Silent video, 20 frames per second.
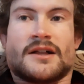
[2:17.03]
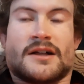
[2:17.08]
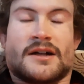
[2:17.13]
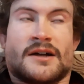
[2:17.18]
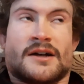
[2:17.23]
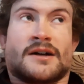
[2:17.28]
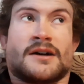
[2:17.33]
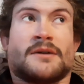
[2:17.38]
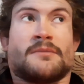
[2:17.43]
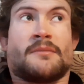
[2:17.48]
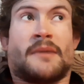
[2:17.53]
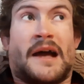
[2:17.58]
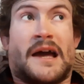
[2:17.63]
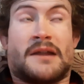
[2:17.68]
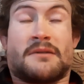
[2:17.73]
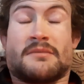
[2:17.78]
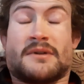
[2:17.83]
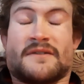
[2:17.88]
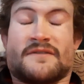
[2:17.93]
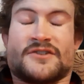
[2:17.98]
um, had
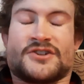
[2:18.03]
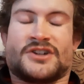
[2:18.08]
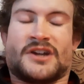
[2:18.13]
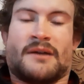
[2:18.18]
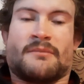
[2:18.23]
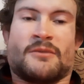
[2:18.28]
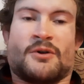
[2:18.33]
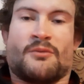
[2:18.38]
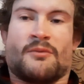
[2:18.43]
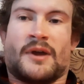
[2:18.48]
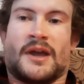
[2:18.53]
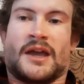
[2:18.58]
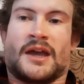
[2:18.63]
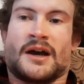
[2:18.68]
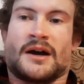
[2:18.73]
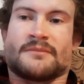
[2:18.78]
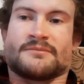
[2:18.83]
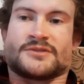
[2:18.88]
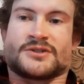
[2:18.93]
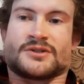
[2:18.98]
a bit of a Jamie
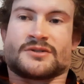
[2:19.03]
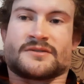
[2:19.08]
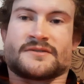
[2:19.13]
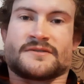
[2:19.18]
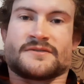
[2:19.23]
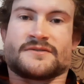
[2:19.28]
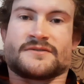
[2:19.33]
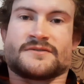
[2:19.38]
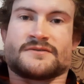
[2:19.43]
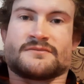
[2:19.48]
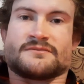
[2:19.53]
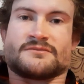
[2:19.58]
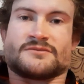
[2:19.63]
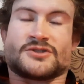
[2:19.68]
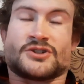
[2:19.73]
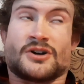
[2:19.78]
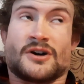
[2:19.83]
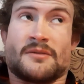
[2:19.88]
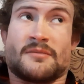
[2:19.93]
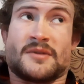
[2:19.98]
Whincup sort of
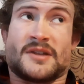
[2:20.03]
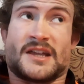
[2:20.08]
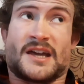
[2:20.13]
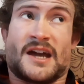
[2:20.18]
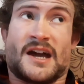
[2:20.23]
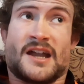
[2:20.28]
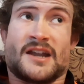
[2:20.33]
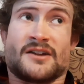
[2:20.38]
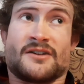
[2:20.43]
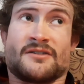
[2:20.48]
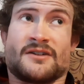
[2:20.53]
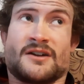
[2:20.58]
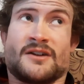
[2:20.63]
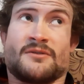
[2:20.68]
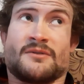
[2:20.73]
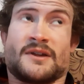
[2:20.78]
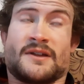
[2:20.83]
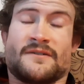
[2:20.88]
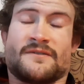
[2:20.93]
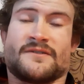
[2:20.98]
time in the category
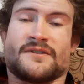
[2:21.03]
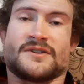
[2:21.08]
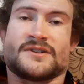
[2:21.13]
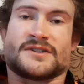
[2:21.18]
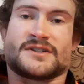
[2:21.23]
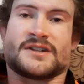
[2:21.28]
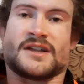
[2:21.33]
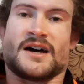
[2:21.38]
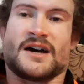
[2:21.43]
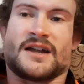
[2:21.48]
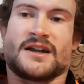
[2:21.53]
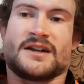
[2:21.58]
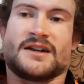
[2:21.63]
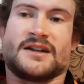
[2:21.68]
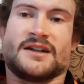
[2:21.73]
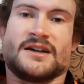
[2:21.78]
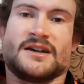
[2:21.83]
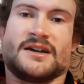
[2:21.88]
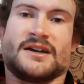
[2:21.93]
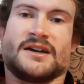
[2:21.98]
when he first started.
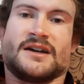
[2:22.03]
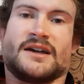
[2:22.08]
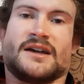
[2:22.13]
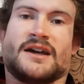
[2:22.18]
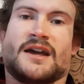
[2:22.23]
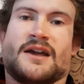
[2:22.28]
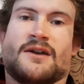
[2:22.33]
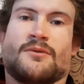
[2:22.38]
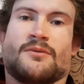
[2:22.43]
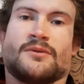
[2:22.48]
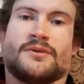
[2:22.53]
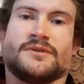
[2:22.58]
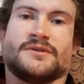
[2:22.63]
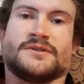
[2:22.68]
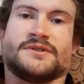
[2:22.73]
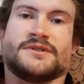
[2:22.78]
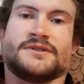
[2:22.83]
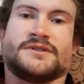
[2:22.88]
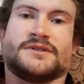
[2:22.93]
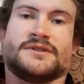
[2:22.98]
He
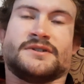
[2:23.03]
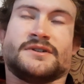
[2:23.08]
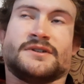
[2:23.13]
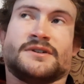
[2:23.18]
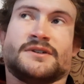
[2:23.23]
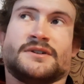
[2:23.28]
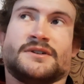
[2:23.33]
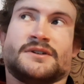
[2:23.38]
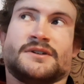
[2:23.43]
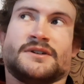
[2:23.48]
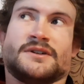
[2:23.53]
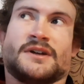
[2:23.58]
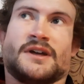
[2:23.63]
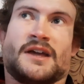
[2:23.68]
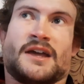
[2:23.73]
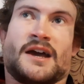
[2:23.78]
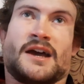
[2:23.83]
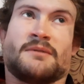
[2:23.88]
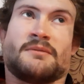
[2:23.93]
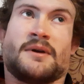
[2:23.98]
was he
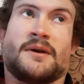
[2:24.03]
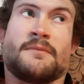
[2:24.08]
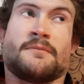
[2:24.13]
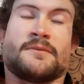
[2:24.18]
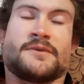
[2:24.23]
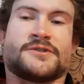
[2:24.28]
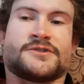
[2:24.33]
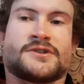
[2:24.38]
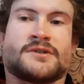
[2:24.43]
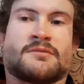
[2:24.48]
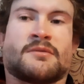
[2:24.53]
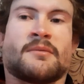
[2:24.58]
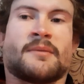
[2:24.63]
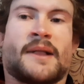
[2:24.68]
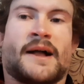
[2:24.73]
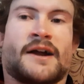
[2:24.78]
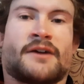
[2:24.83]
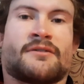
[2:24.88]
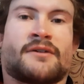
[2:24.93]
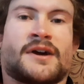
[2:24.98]
came in with Super
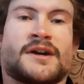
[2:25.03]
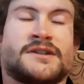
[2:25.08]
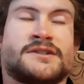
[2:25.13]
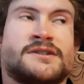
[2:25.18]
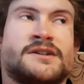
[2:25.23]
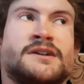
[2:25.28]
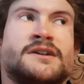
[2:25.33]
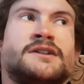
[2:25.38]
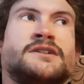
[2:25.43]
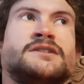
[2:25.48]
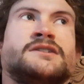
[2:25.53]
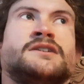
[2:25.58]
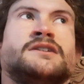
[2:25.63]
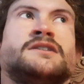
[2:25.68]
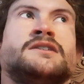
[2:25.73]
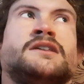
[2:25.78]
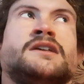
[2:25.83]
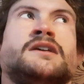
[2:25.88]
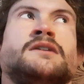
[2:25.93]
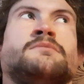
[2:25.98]
Black Racing, did
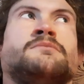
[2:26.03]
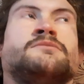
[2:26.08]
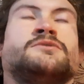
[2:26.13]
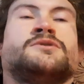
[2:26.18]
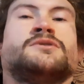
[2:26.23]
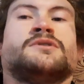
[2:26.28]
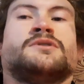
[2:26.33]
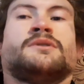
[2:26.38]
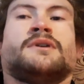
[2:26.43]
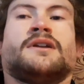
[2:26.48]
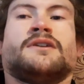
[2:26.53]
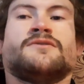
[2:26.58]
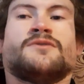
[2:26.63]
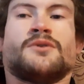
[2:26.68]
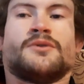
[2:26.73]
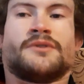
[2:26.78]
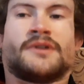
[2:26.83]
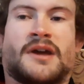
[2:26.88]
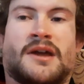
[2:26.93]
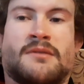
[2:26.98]
the
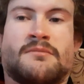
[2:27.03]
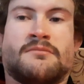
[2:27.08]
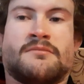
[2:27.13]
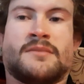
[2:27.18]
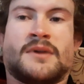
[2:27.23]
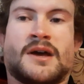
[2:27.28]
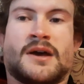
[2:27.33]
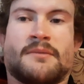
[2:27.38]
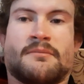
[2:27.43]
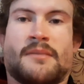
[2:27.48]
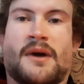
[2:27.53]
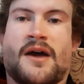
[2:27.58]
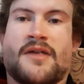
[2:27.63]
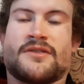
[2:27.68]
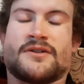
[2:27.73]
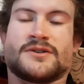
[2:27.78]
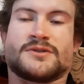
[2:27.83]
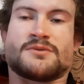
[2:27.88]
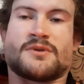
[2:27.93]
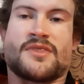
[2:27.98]
2014
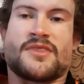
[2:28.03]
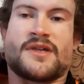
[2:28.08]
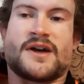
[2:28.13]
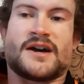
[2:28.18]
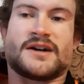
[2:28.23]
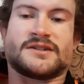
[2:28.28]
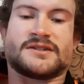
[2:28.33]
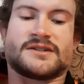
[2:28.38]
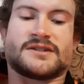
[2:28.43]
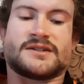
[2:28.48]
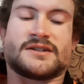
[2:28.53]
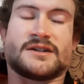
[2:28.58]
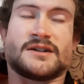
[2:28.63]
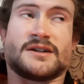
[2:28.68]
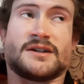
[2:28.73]
Bathurst 1000,